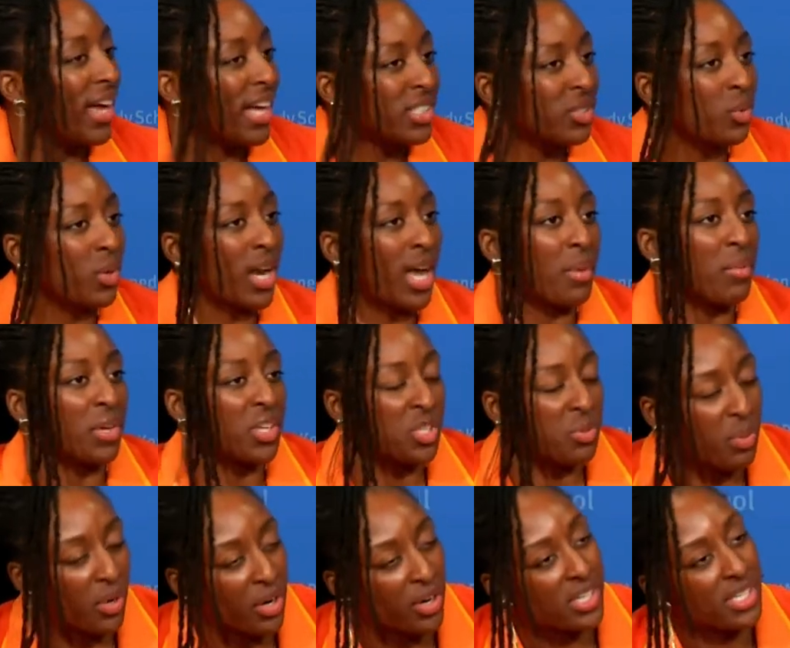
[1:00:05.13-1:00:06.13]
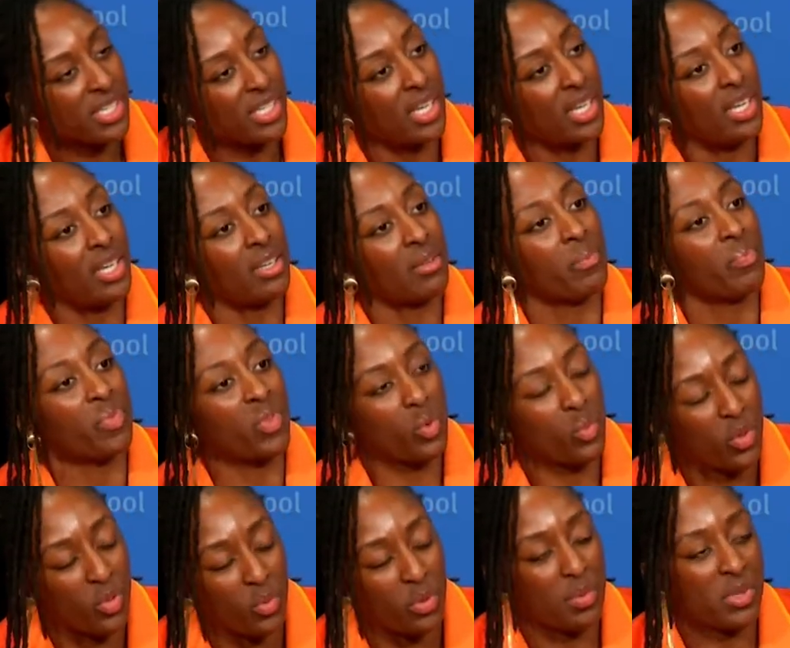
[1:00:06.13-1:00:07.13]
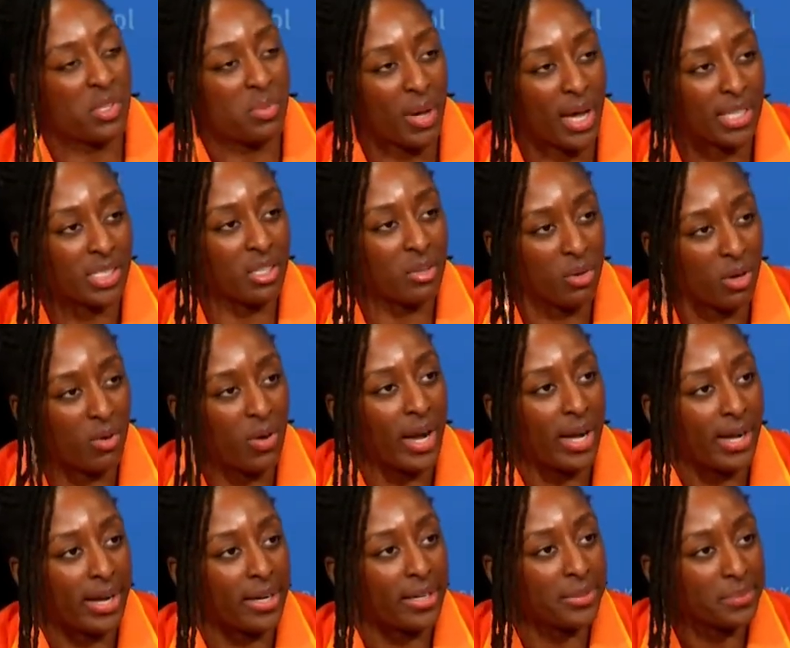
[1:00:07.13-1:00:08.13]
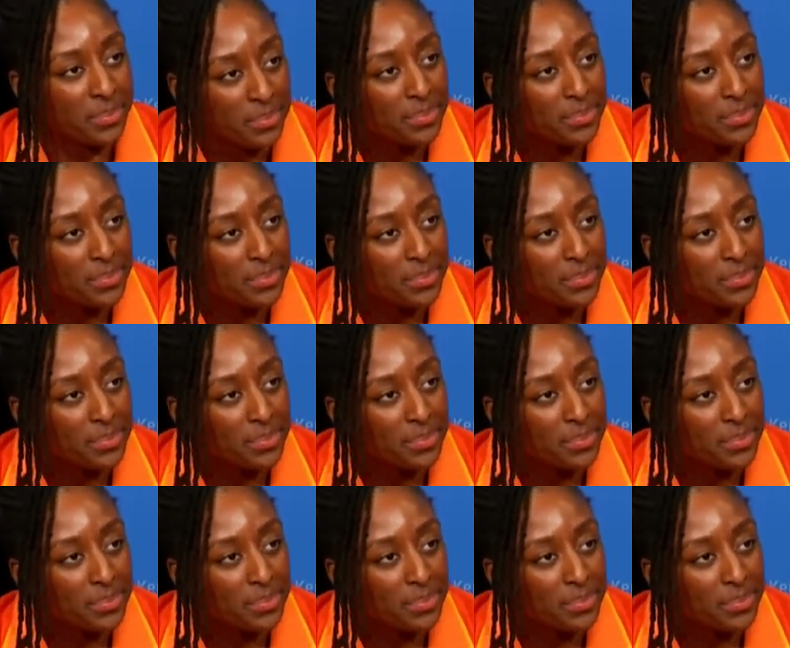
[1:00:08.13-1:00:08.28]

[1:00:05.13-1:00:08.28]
And that's what I'm experiencing with women's basketball right now.